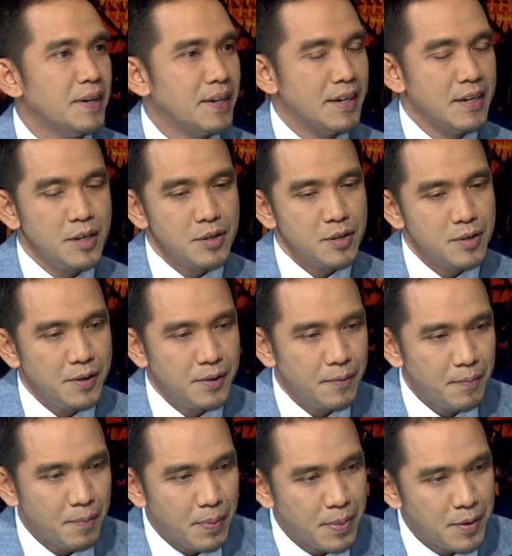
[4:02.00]
Yeah. So
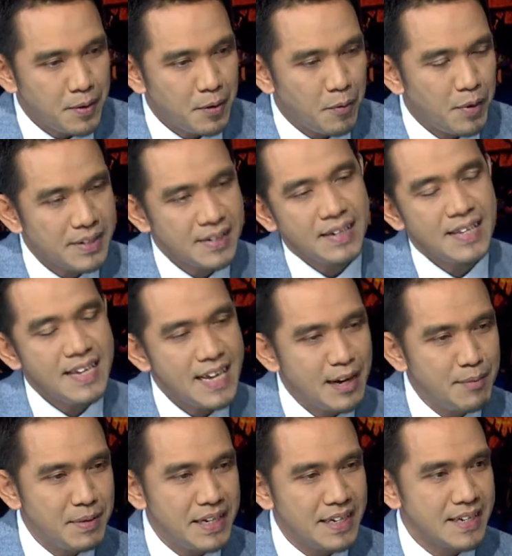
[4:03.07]

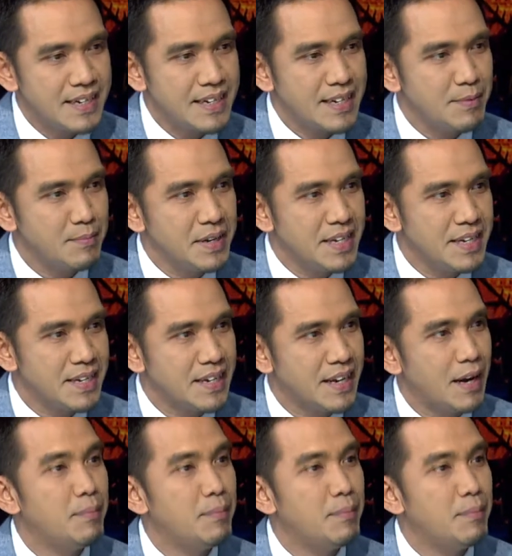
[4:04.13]
Wasatiyyah means a